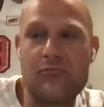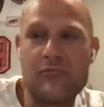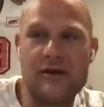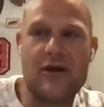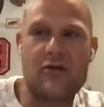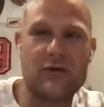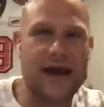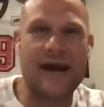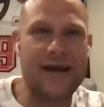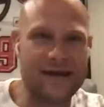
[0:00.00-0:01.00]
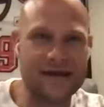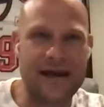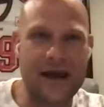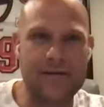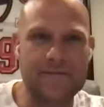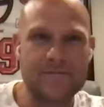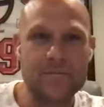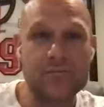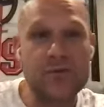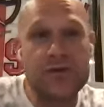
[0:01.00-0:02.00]
you know, get it at a discount.
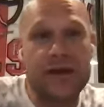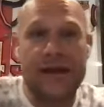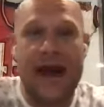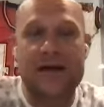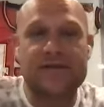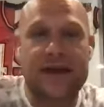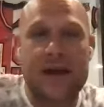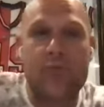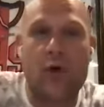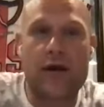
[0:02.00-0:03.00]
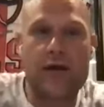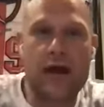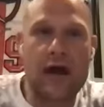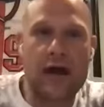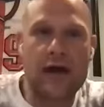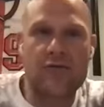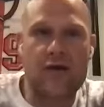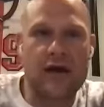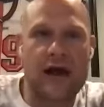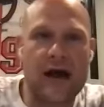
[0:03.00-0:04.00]
The house that I bought uh, in
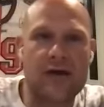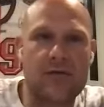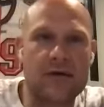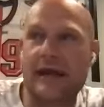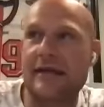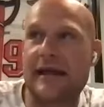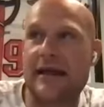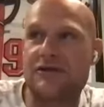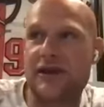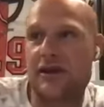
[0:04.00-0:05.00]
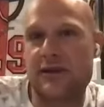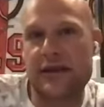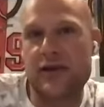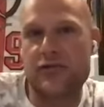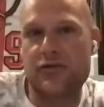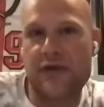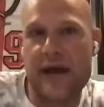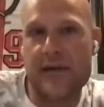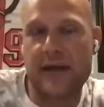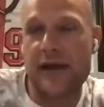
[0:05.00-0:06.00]
Ronkonkoma late last year, the legal two
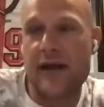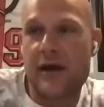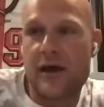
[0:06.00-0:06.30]
family. Hi,